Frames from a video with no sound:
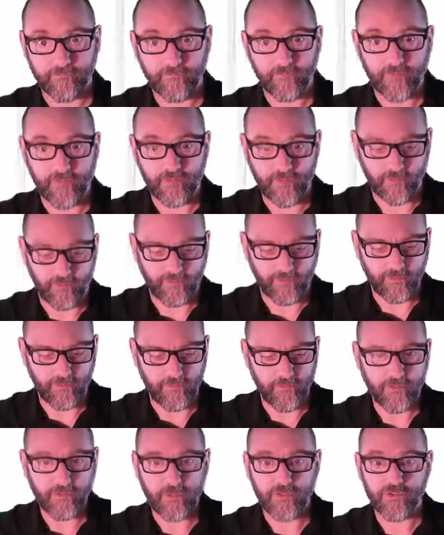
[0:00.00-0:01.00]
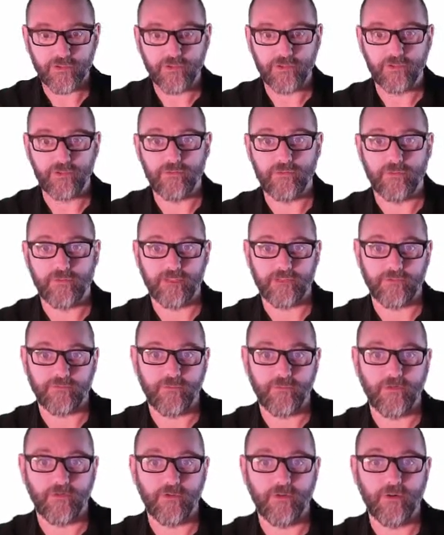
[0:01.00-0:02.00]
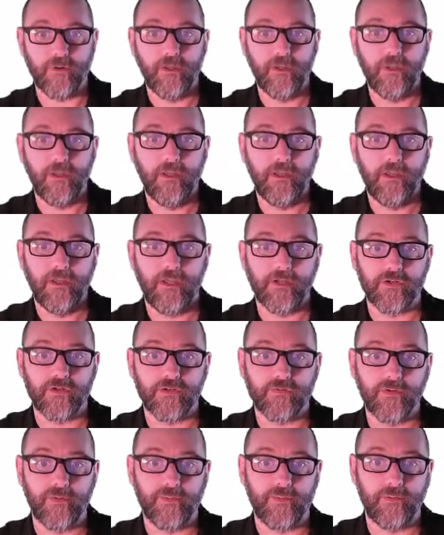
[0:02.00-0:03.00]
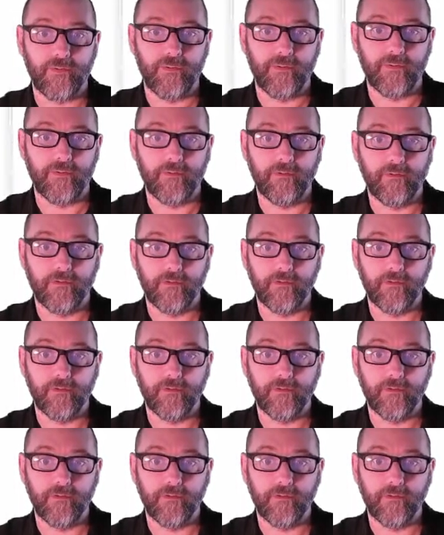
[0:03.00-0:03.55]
Double 2 is 4, and triple